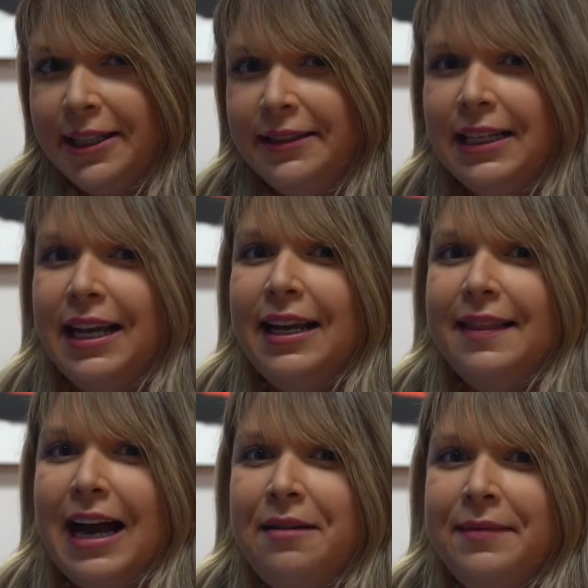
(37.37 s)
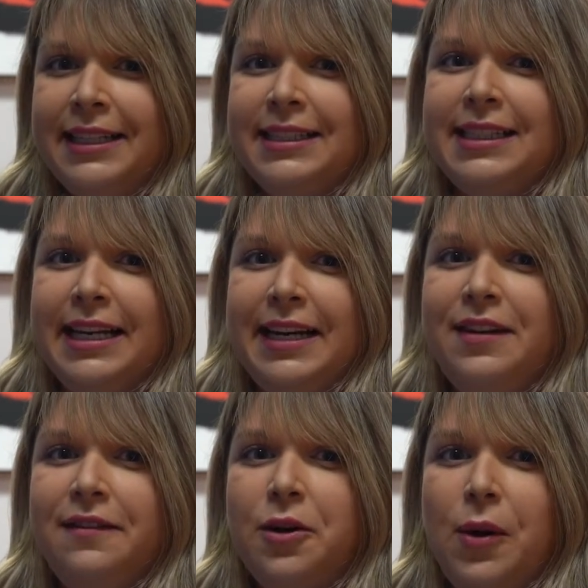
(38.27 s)
it. That means that even
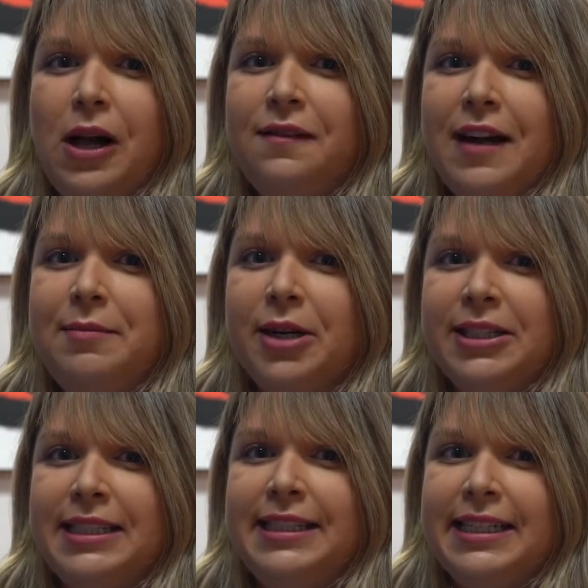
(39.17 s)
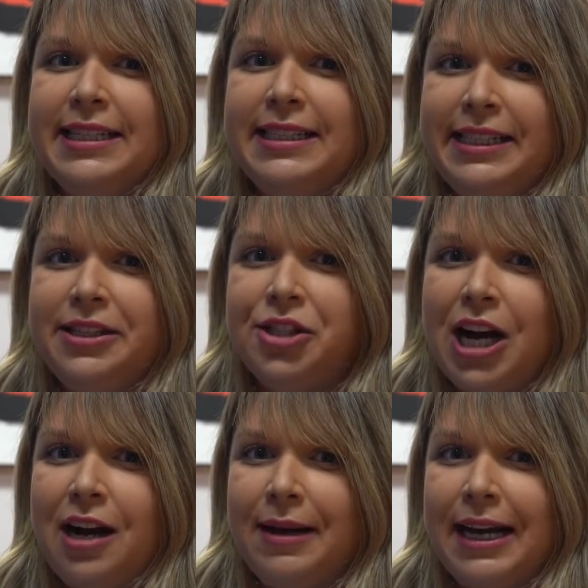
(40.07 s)
if a qualified person didn't see your
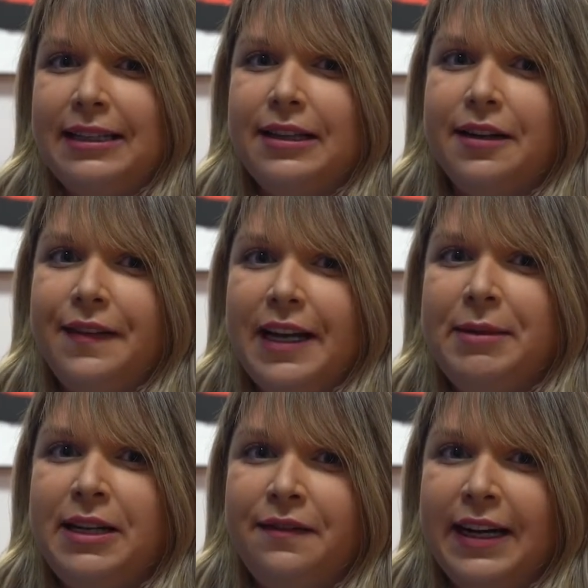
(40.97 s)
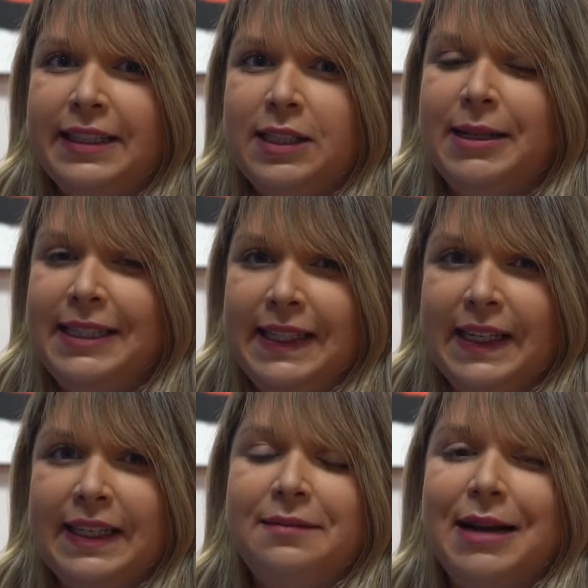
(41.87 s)
job ad, their family and friends may see
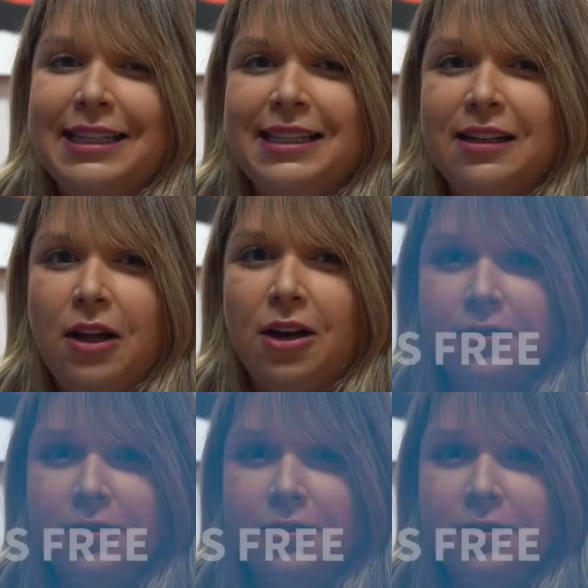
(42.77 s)
it and pass it along.